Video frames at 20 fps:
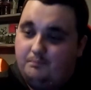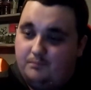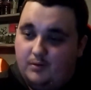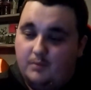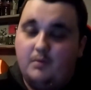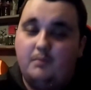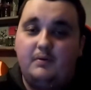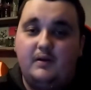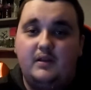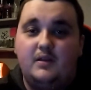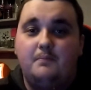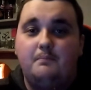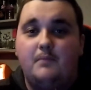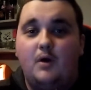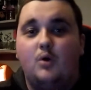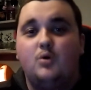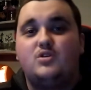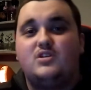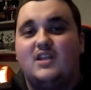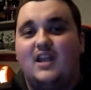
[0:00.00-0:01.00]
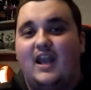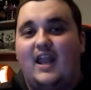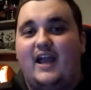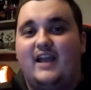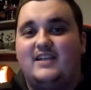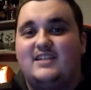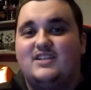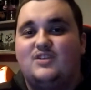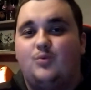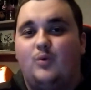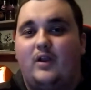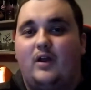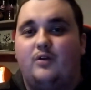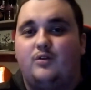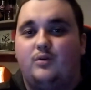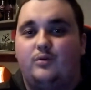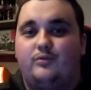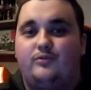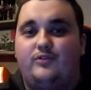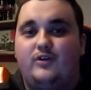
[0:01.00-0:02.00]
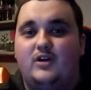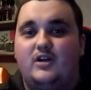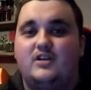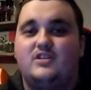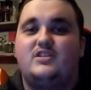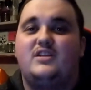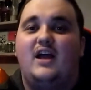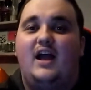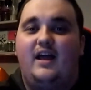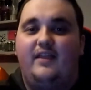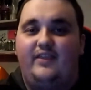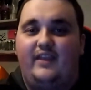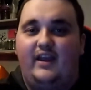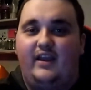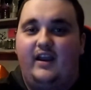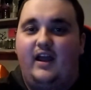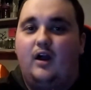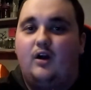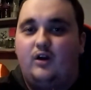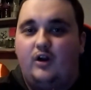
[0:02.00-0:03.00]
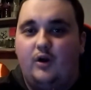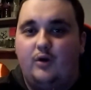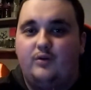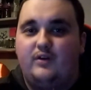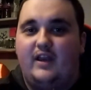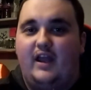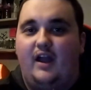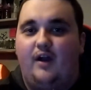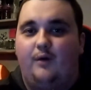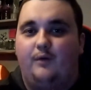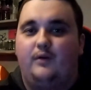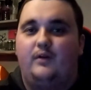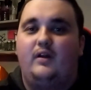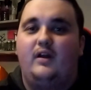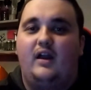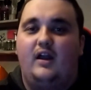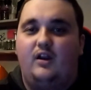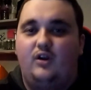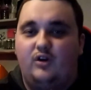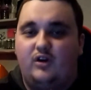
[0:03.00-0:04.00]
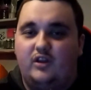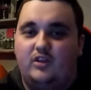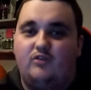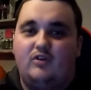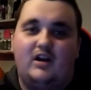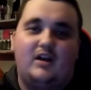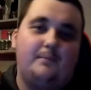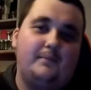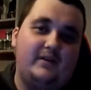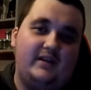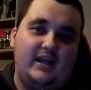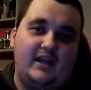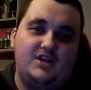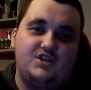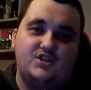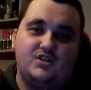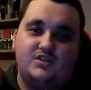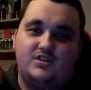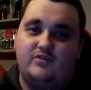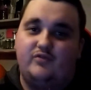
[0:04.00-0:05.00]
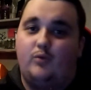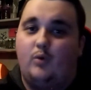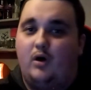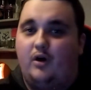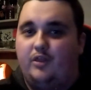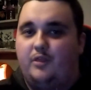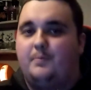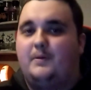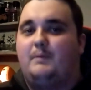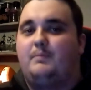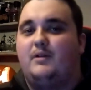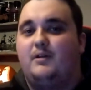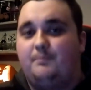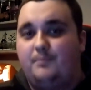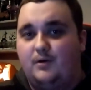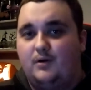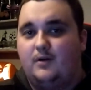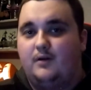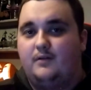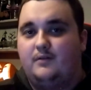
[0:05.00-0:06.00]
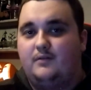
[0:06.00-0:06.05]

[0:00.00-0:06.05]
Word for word: Probably the most liked is what I'll do first, and then I'll go down and look at the recommendations of what other people have put.